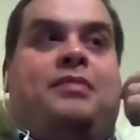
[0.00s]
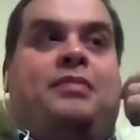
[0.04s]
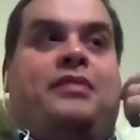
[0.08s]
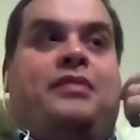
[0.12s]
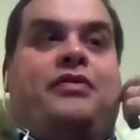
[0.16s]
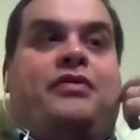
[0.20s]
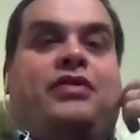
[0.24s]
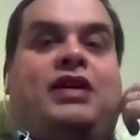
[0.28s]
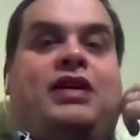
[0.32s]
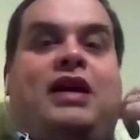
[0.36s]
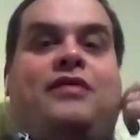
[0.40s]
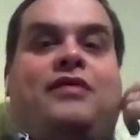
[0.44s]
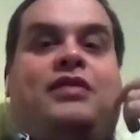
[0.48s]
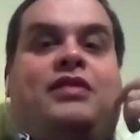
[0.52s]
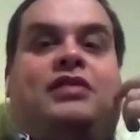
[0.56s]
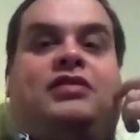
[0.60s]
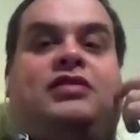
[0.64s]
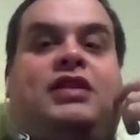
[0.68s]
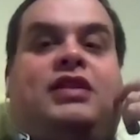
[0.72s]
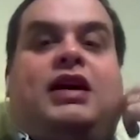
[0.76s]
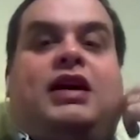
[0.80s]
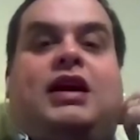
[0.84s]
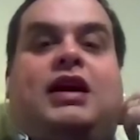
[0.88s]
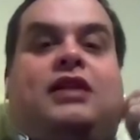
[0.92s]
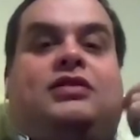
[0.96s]
But the
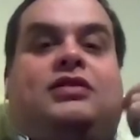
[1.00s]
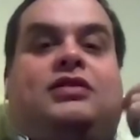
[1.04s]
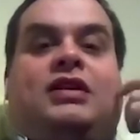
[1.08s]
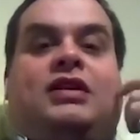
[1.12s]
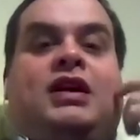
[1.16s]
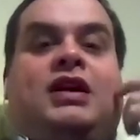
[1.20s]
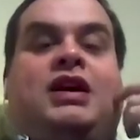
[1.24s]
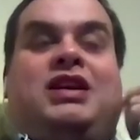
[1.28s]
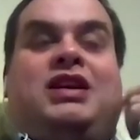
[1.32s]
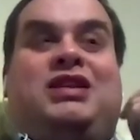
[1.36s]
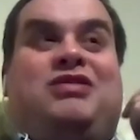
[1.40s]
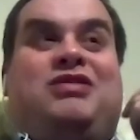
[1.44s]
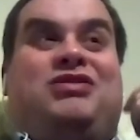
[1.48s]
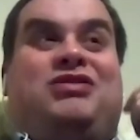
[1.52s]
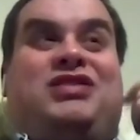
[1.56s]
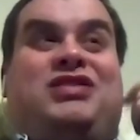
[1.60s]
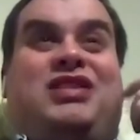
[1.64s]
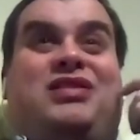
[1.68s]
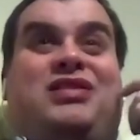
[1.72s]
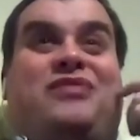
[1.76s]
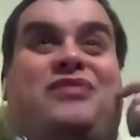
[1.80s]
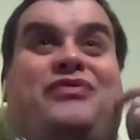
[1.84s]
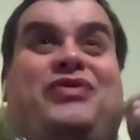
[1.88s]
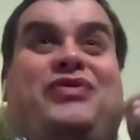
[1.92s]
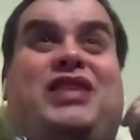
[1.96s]
KV6,
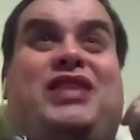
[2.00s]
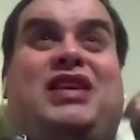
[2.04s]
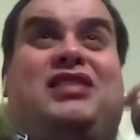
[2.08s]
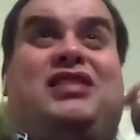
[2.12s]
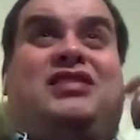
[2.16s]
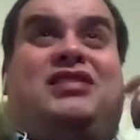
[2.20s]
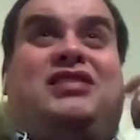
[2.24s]
these